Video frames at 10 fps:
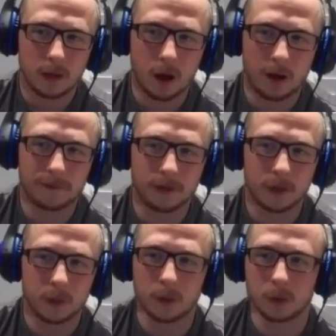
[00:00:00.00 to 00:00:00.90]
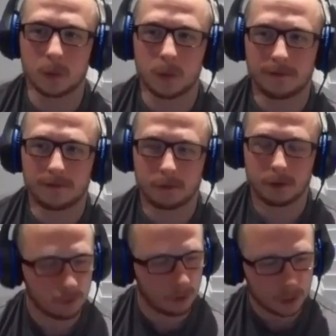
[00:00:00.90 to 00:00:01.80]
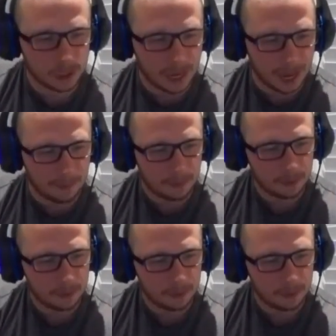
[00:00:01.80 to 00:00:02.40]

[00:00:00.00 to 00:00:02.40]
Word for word: after the Will Smith, Chris Rock slap,